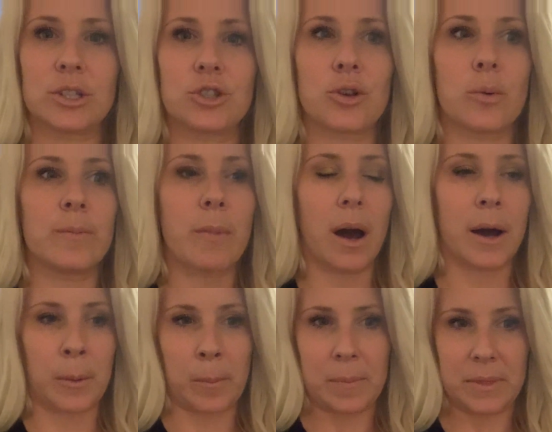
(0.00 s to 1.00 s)
So
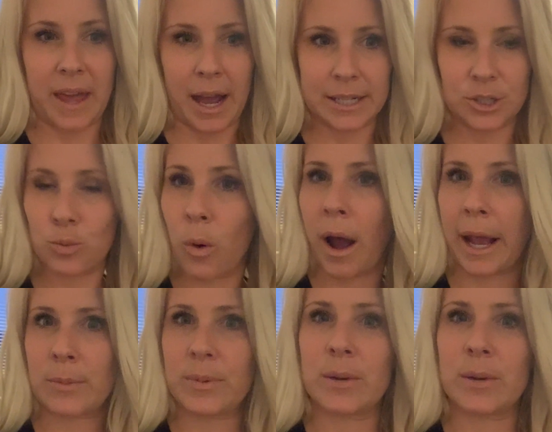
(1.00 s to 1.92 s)
um, that is why